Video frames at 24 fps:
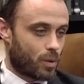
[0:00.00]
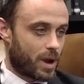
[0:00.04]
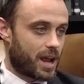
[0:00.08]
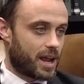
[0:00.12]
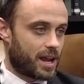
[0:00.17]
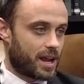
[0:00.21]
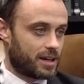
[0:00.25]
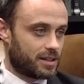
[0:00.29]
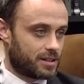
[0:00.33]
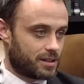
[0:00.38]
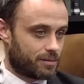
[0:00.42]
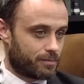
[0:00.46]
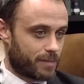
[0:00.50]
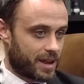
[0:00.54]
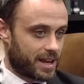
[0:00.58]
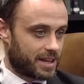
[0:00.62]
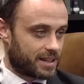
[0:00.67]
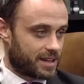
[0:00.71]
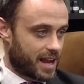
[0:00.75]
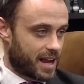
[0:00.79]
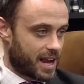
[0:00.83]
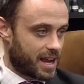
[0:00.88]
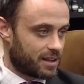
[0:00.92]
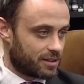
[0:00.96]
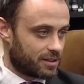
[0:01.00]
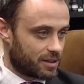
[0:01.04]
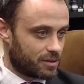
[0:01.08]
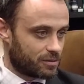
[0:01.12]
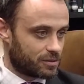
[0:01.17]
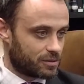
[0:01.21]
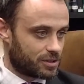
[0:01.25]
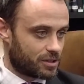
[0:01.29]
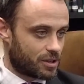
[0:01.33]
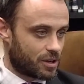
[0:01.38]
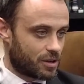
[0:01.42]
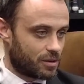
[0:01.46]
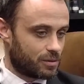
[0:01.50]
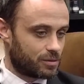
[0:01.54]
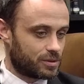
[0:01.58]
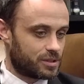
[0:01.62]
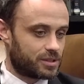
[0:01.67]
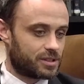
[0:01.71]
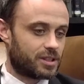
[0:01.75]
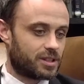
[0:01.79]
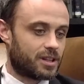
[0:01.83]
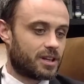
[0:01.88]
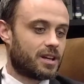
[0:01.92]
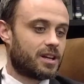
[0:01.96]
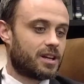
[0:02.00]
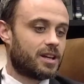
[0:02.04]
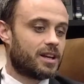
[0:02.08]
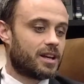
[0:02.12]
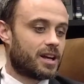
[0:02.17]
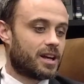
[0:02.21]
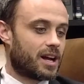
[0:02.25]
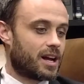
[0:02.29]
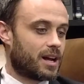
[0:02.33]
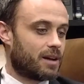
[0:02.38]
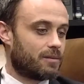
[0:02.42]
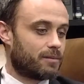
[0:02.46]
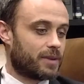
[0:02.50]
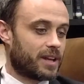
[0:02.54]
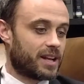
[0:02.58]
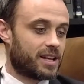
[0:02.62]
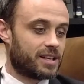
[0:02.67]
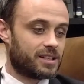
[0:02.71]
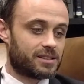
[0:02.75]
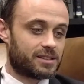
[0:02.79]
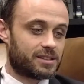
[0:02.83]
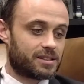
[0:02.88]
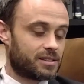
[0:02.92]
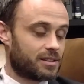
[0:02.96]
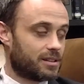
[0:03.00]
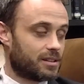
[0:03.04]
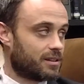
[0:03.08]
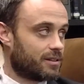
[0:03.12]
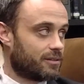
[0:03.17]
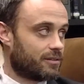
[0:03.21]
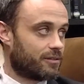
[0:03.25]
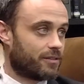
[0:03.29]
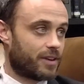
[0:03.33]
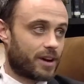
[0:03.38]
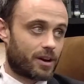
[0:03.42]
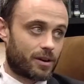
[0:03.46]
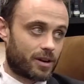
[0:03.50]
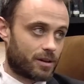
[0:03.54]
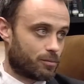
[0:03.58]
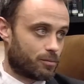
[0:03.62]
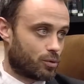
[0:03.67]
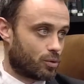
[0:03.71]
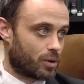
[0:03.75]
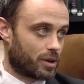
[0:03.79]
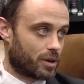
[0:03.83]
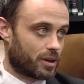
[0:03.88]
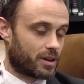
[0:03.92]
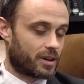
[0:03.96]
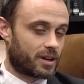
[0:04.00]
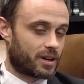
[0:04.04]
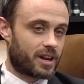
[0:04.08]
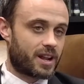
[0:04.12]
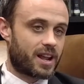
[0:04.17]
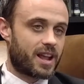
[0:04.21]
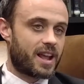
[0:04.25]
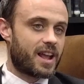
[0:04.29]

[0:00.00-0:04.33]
way to maintain those notes is very important.